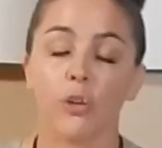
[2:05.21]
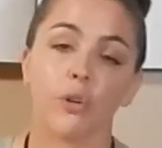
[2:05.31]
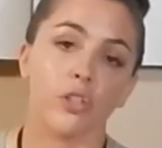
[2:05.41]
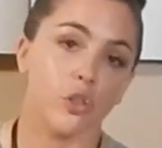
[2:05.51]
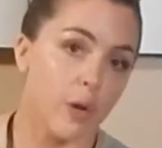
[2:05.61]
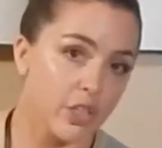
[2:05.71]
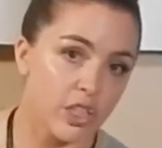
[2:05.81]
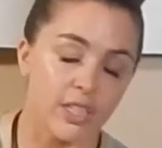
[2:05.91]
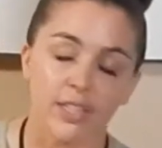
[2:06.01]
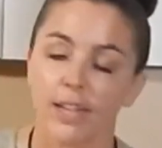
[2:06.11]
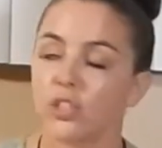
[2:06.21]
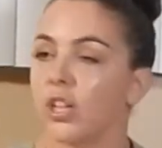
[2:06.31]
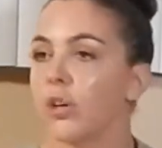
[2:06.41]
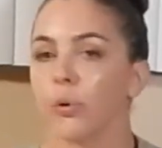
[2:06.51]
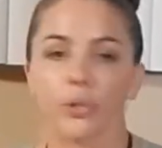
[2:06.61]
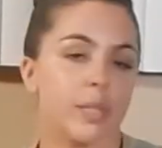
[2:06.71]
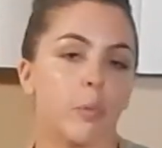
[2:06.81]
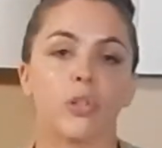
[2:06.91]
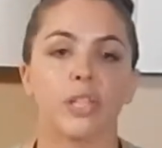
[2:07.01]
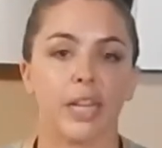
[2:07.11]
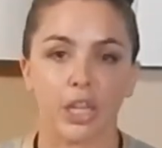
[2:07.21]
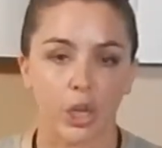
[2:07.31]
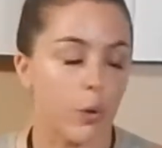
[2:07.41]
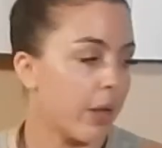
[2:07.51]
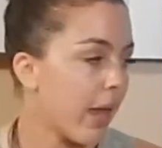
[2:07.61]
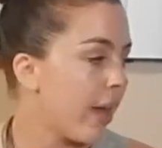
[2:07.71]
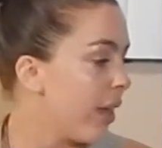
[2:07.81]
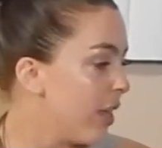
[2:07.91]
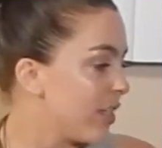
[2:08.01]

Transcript: or a stretching session or similar to like yoga.